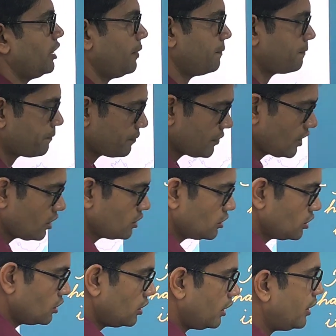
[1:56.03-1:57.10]
Okay.
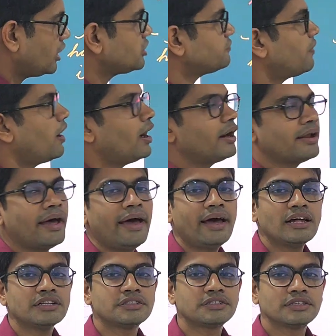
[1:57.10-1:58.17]
As far
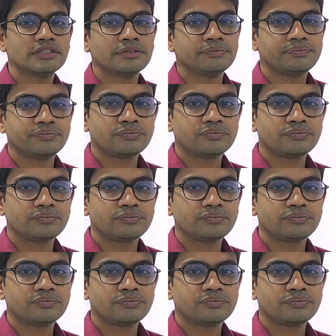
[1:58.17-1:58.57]
as